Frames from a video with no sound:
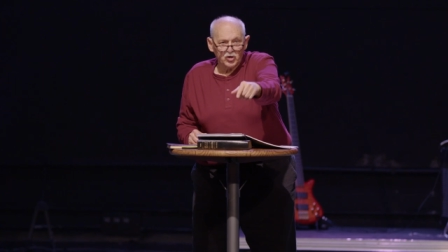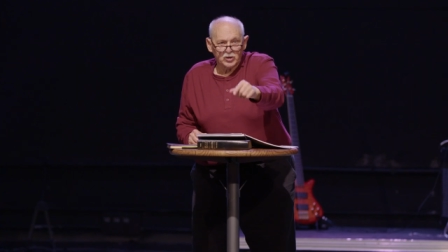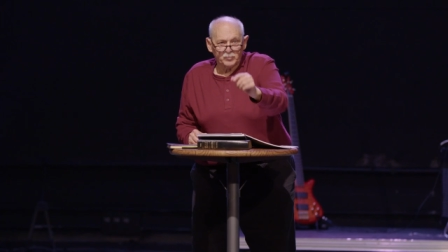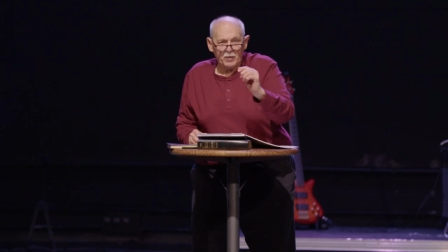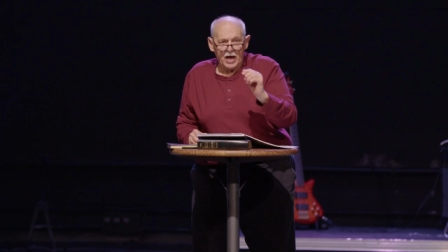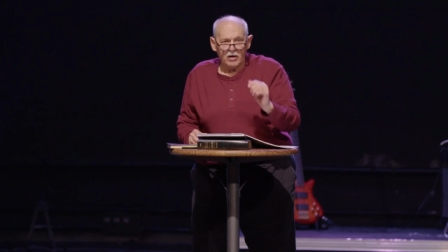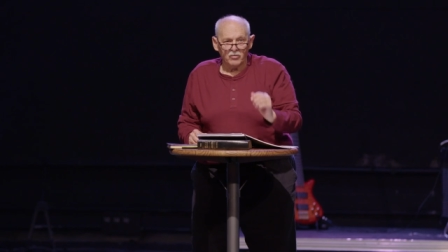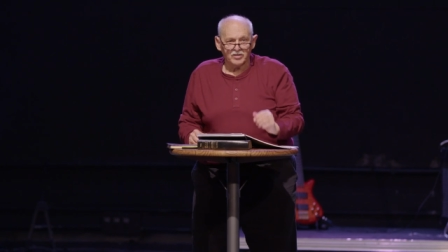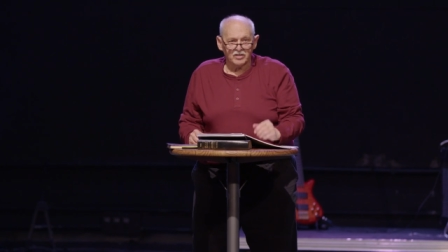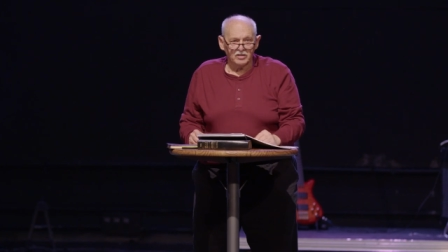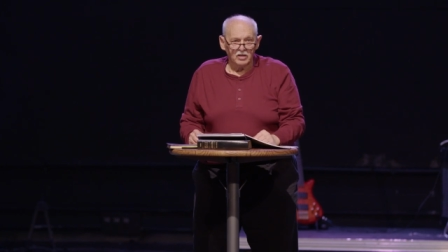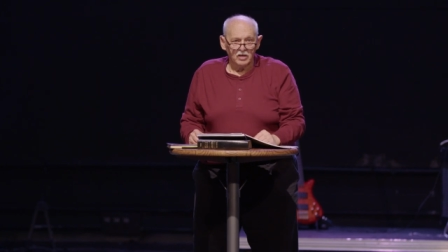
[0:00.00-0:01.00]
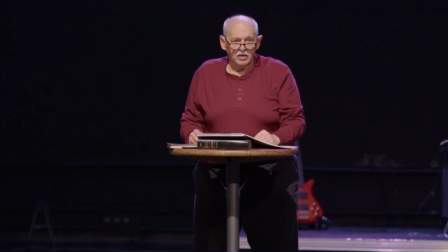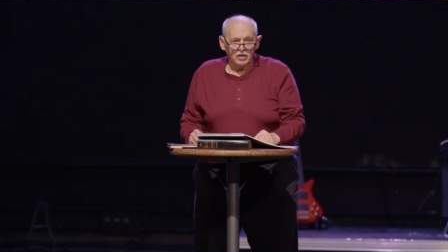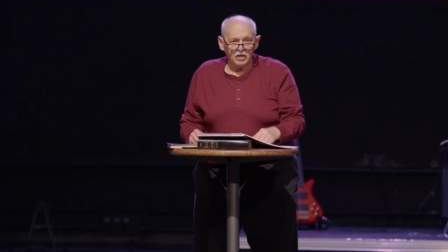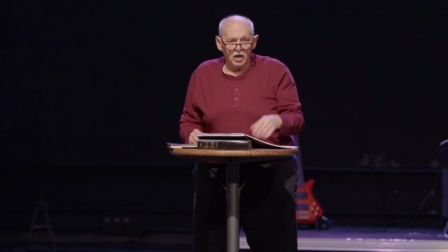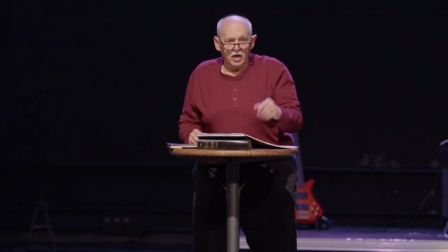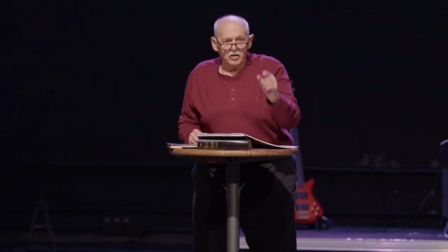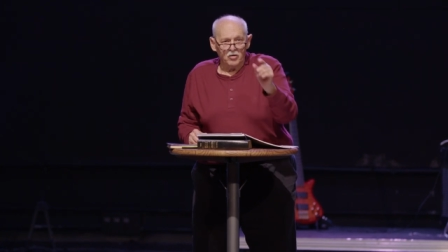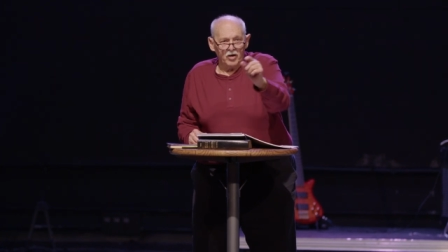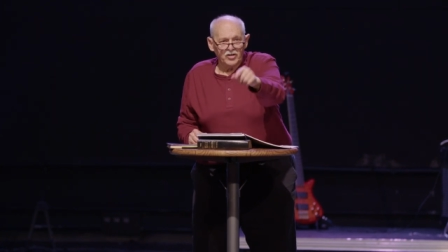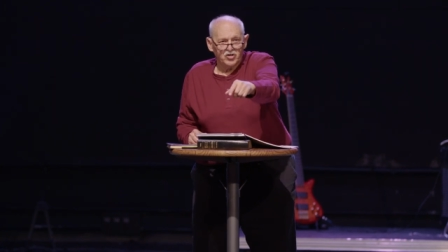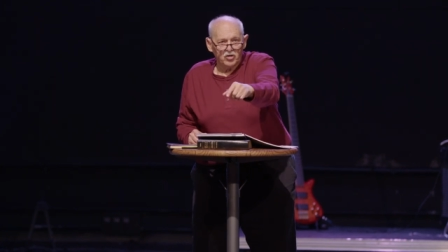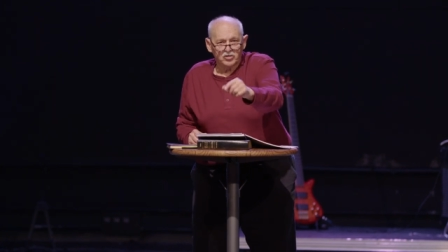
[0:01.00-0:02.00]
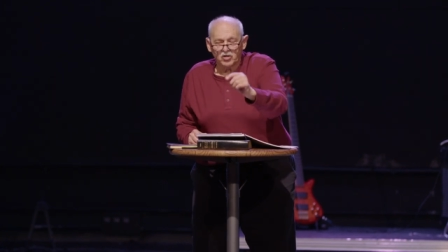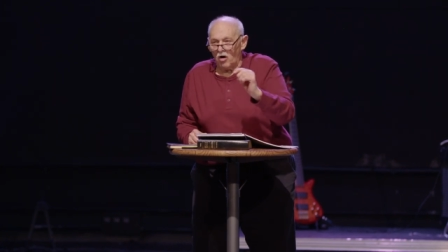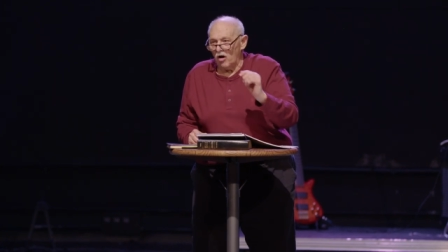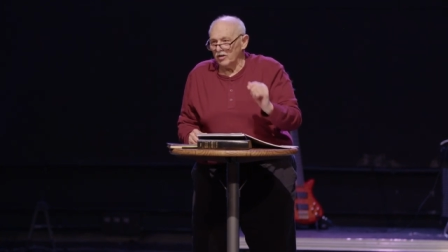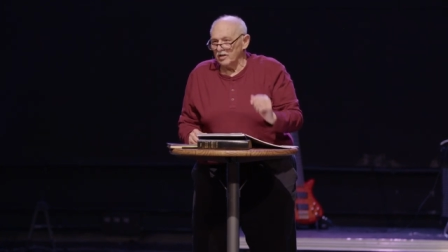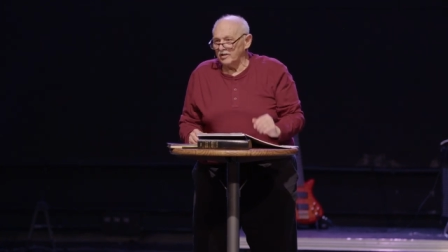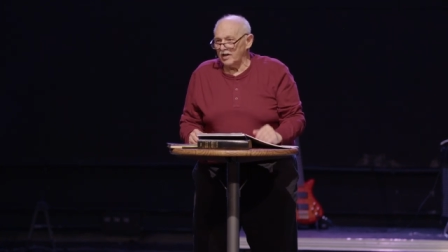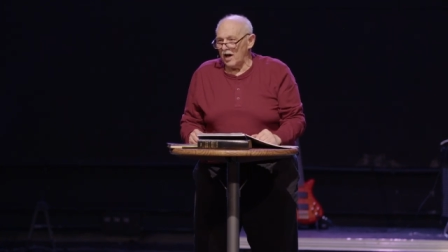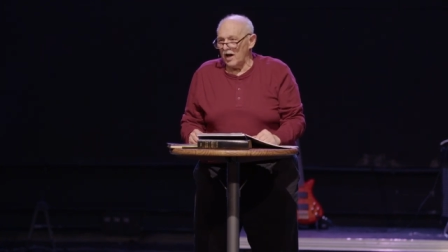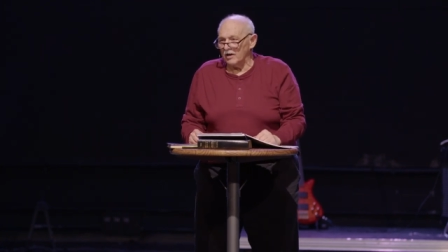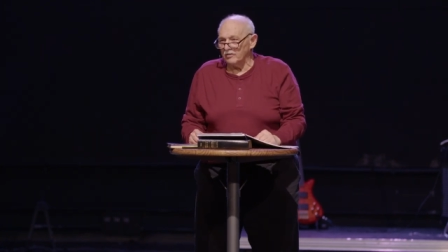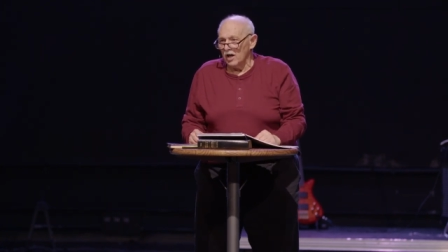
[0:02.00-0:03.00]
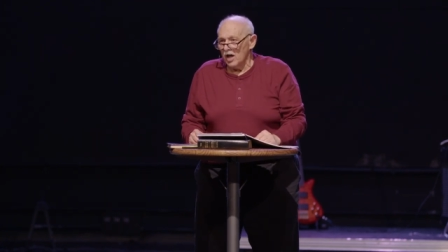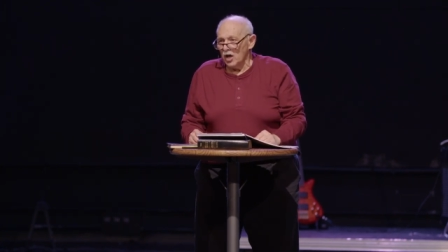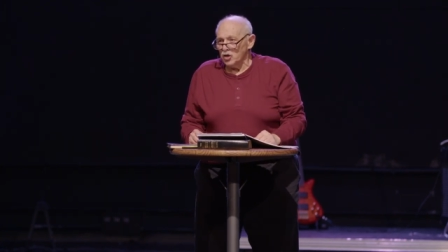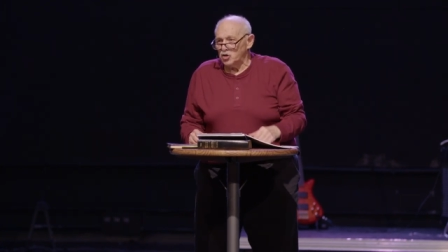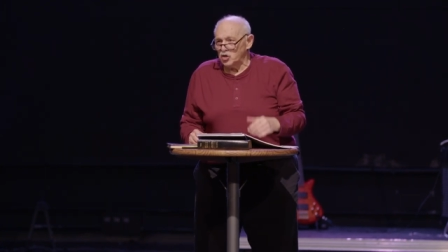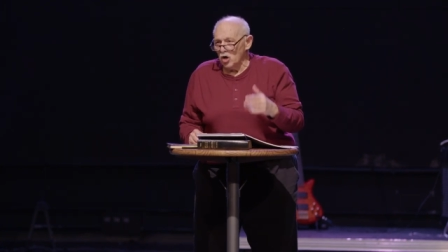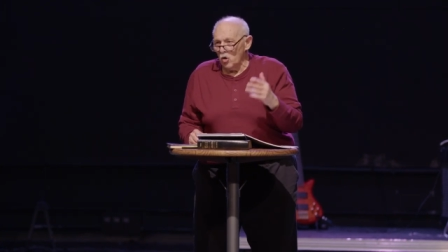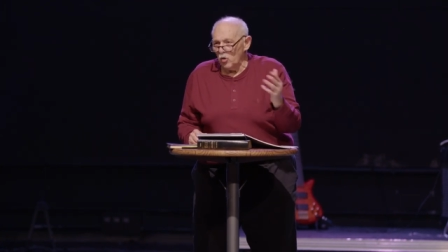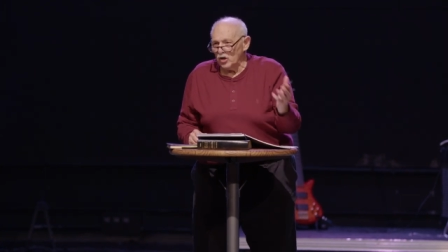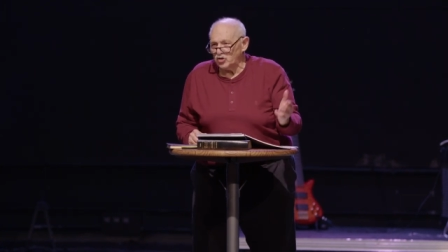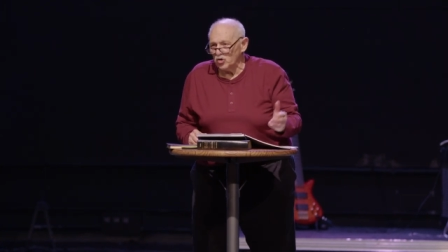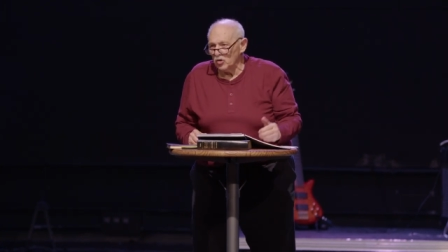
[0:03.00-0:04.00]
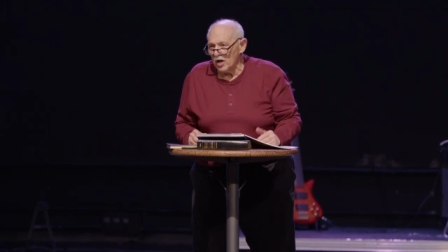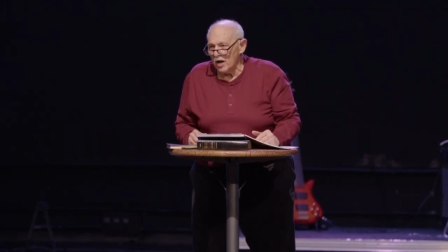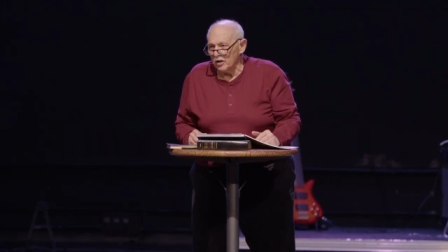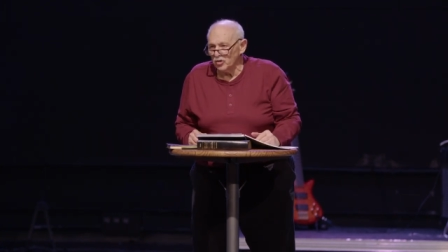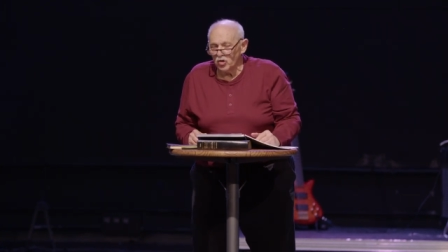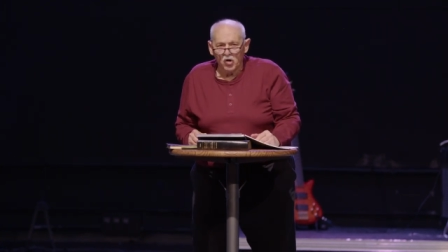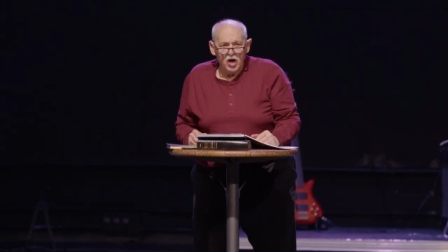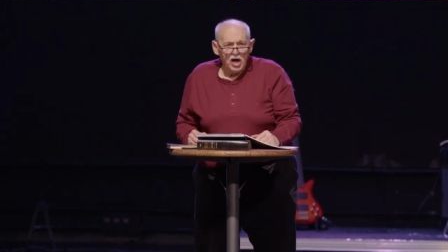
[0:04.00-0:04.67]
spouse. Anoint your dog and cat. Do what you got to do.